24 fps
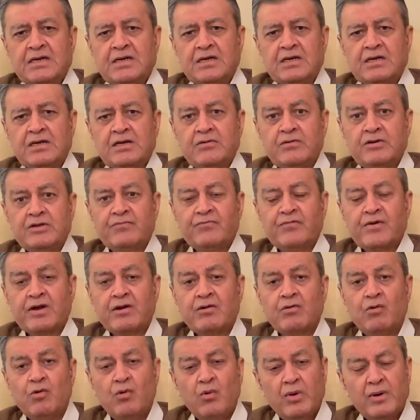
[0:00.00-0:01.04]
he in fact
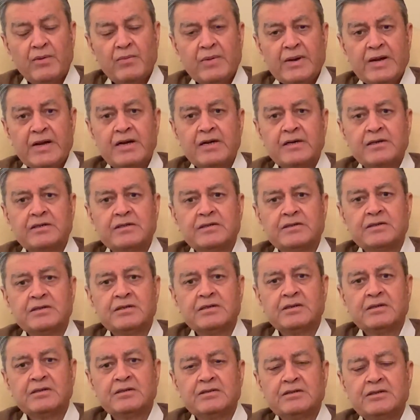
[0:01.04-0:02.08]
overweight,
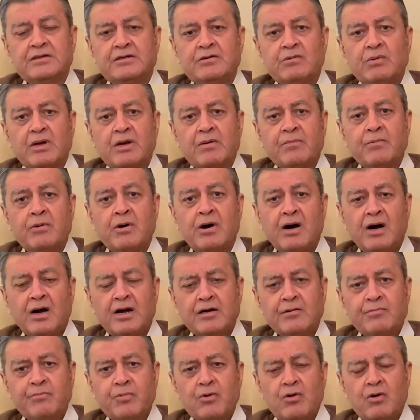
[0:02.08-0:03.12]
he developed
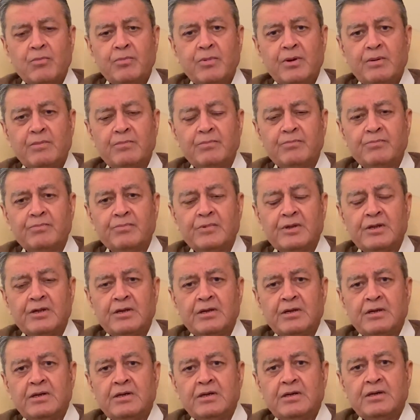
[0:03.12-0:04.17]
heart problem,
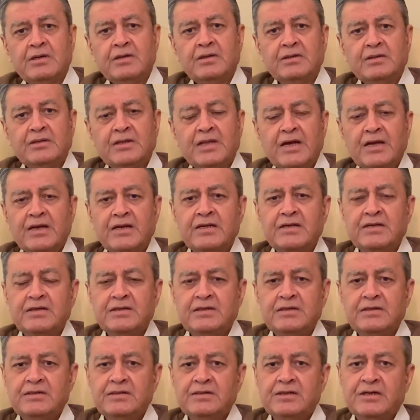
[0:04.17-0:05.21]
then
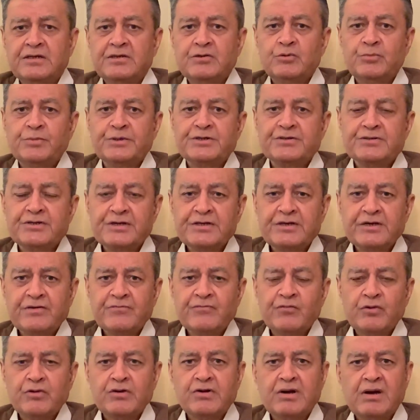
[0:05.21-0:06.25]
he had to be treated
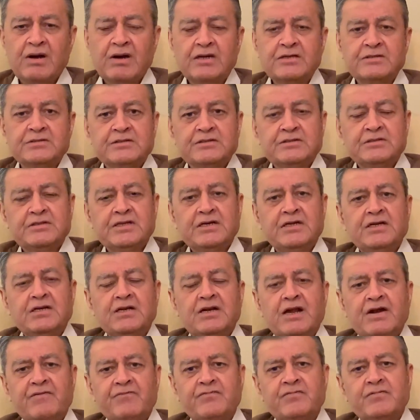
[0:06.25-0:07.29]
for drugs, then he
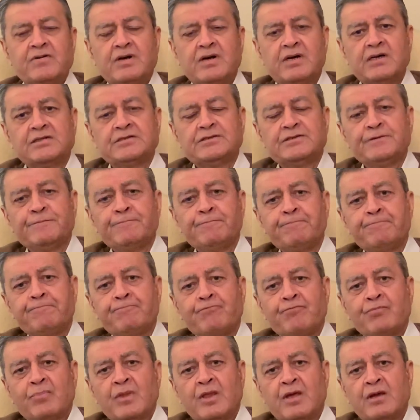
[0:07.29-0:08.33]
left drugs.
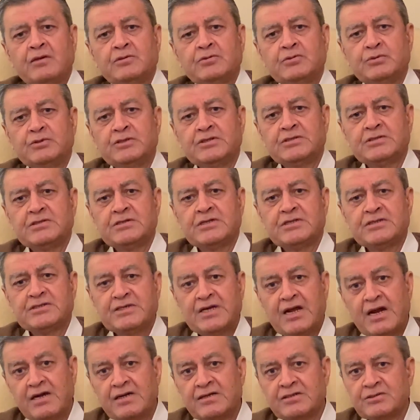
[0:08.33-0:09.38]
So this is a
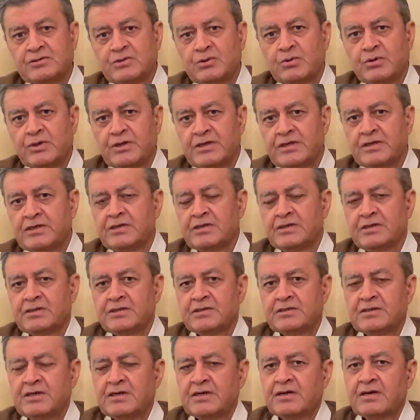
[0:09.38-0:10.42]
sad story
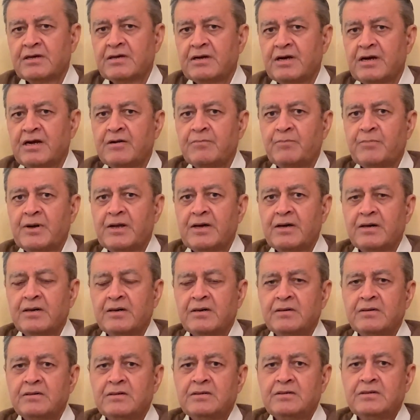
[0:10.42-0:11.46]
that a great player
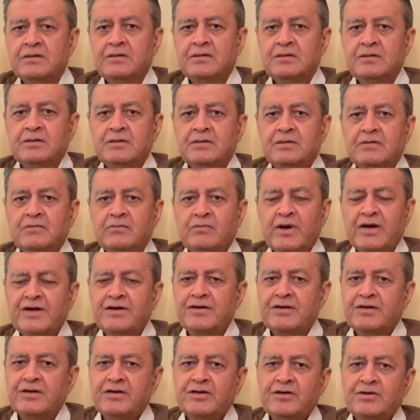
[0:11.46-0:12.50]
went
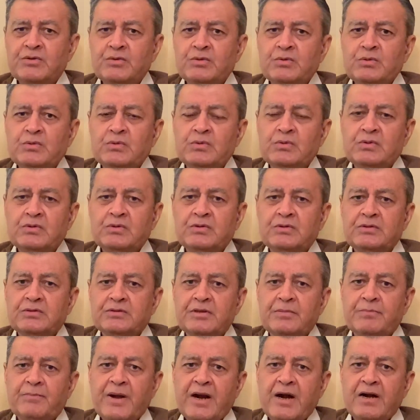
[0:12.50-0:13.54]
into the
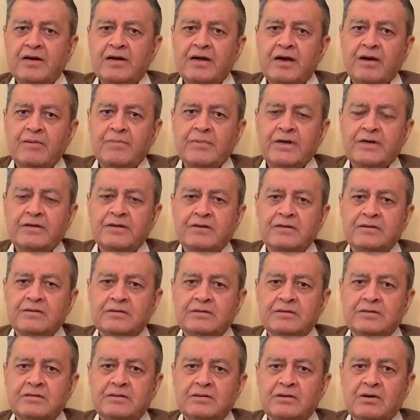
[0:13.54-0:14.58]
bad habit
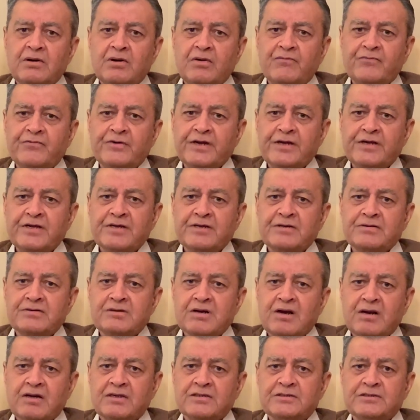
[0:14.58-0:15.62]
of taking
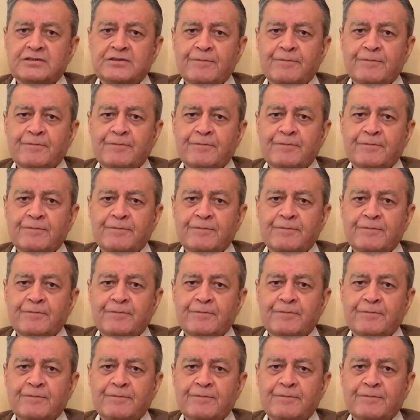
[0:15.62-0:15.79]
drugs.